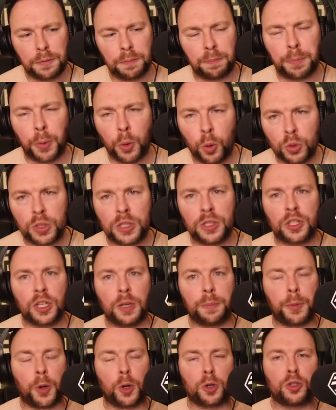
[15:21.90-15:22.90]
Balls into the
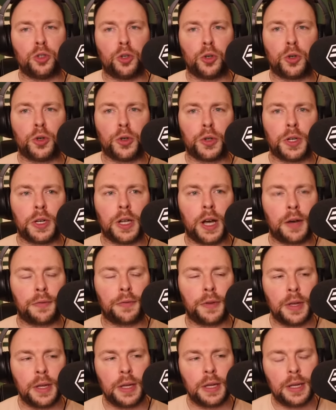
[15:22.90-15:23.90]
box, not good enough.
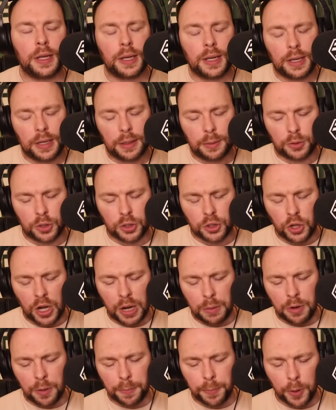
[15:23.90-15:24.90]
There was a
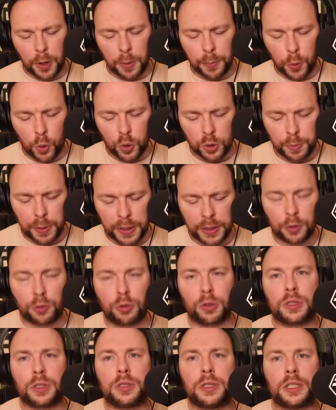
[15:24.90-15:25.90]
time where a ball was played
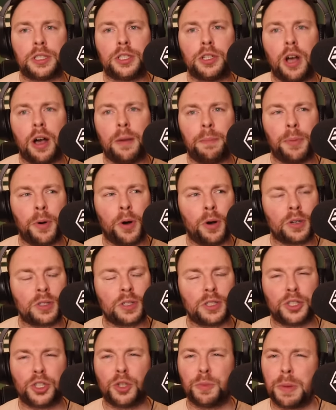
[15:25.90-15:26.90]
across the six-yard
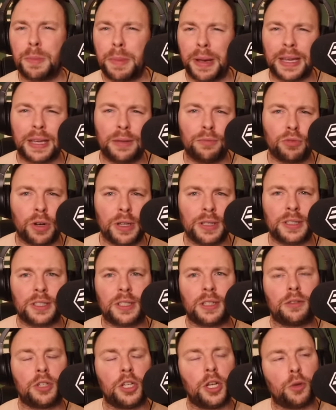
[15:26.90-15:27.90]
box. Should be making runs,
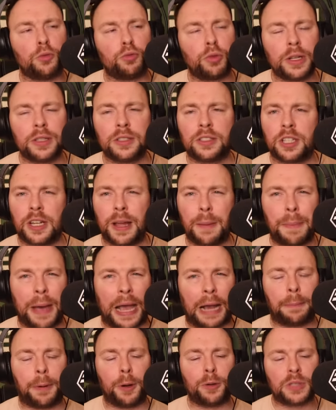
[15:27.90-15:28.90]
you know, runs to that
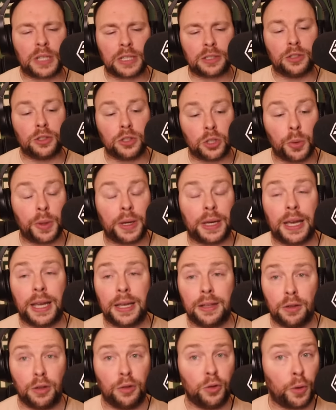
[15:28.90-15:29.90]
back post. Isn't doing
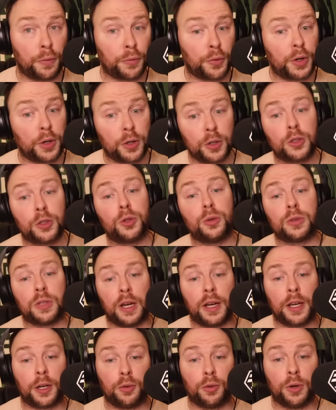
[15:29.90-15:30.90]
it. Not very good at all
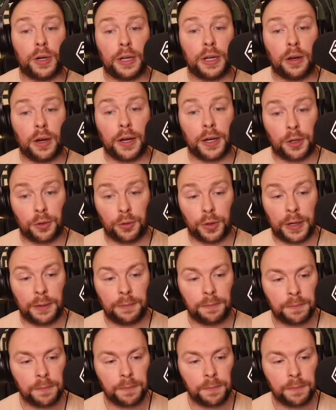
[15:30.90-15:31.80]
today. I agree.